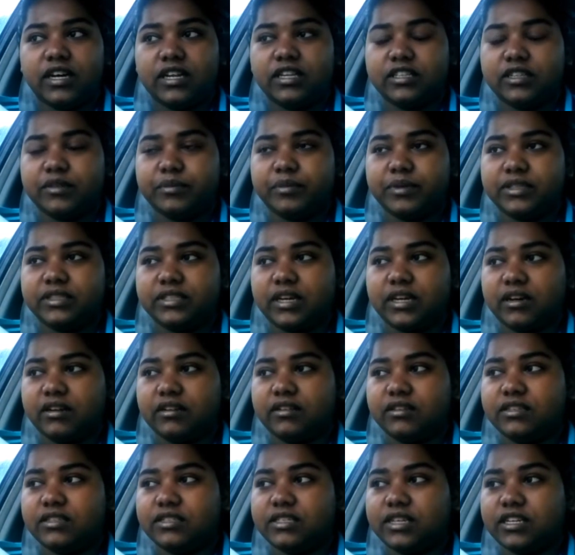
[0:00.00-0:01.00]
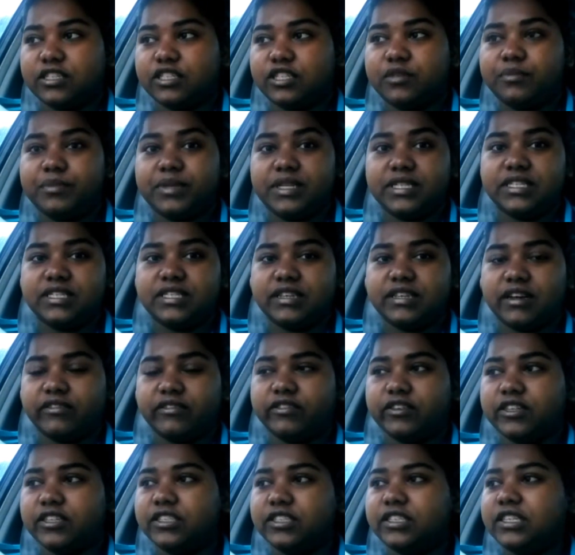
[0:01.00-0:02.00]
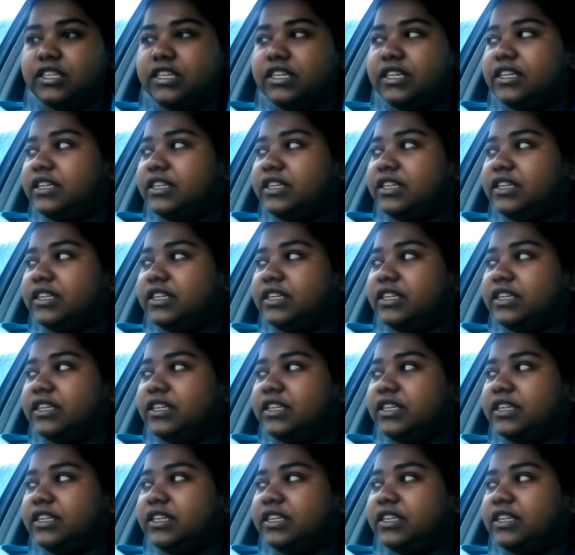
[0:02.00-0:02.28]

a little bit, it's actually minutes to 7.